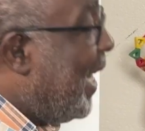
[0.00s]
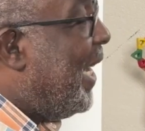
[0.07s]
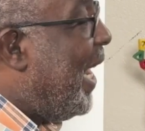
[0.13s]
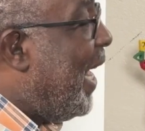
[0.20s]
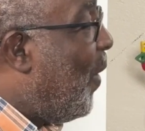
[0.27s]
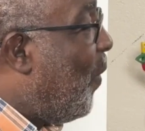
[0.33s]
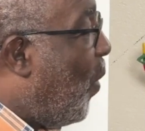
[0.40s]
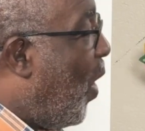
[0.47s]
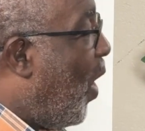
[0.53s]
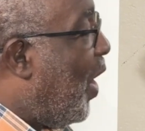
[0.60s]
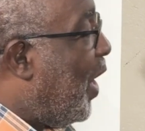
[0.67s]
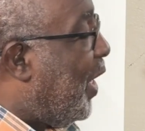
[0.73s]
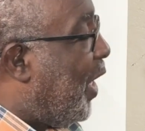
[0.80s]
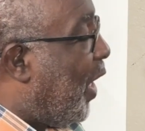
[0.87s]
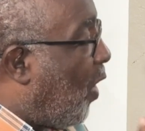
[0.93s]
They
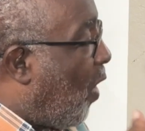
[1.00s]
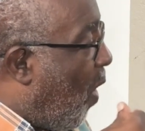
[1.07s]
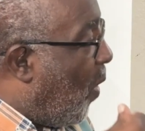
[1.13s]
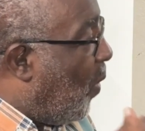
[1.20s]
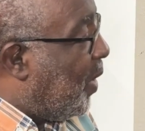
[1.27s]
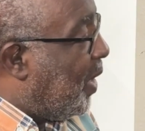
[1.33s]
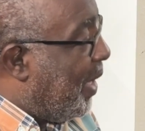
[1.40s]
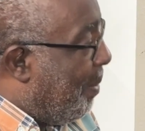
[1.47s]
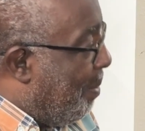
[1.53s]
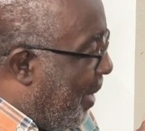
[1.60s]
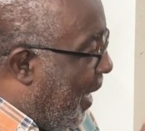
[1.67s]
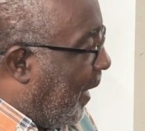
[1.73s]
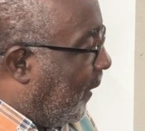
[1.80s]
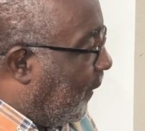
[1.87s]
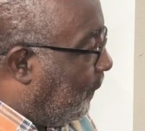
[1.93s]
want the
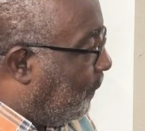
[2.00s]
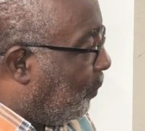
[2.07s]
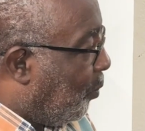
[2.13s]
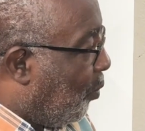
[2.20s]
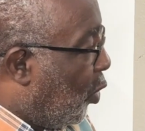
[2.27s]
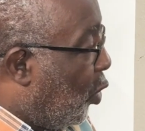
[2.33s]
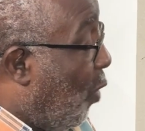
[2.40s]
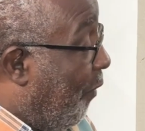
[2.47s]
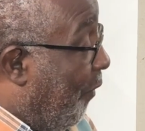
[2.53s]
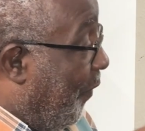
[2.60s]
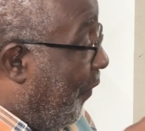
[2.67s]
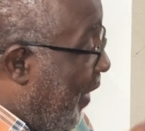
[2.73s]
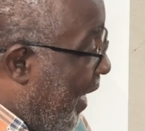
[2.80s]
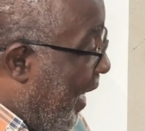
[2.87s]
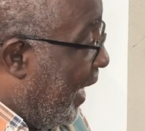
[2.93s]
mayor to
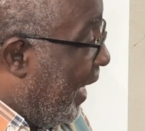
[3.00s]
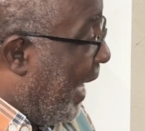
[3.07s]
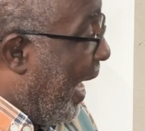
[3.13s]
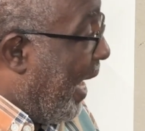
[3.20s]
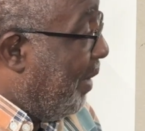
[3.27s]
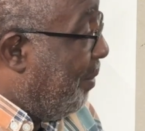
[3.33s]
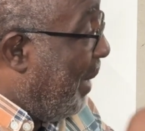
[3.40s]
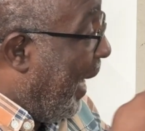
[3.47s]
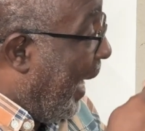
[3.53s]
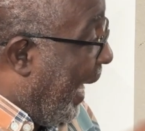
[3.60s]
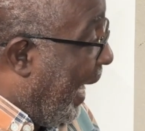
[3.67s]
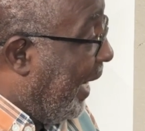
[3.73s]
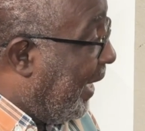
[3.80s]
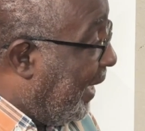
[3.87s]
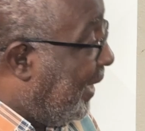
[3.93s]
feel and be
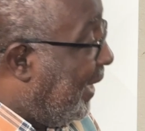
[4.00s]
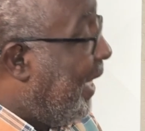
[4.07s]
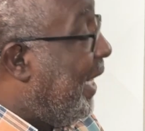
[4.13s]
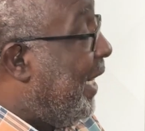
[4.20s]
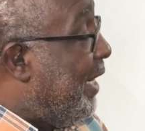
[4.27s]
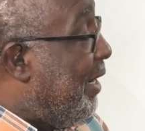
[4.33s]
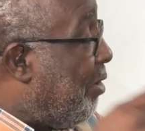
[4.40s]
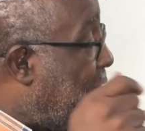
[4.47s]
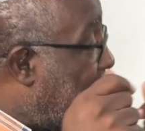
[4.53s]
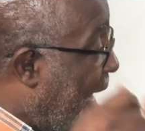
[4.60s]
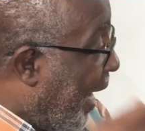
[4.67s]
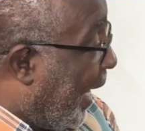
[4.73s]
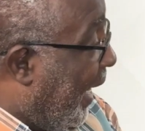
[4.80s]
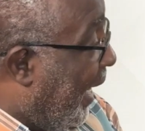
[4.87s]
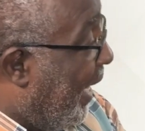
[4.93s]
held
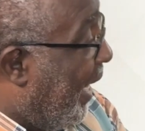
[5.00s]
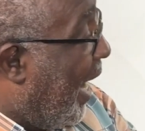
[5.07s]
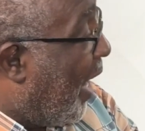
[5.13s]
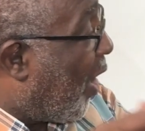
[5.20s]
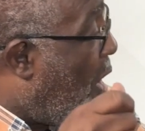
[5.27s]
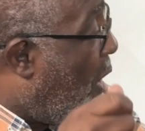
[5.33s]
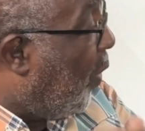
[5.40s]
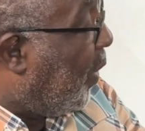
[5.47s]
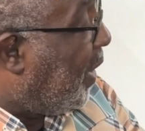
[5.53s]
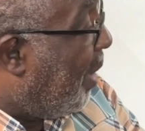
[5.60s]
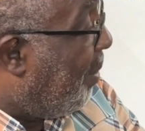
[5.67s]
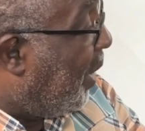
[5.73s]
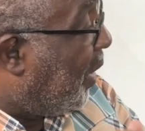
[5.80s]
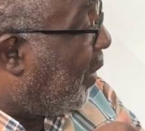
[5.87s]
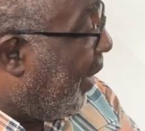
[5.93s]
directly
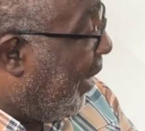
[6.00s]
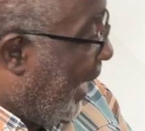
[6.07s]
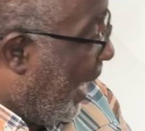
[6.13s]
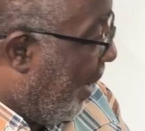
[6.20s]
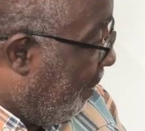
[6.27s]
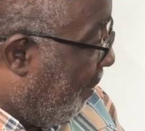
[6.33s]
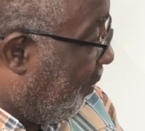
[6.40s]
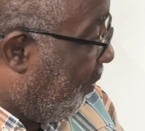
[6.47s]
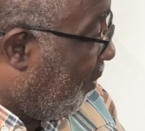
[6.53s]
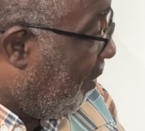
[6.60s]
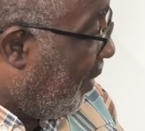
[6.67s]
accountable to them.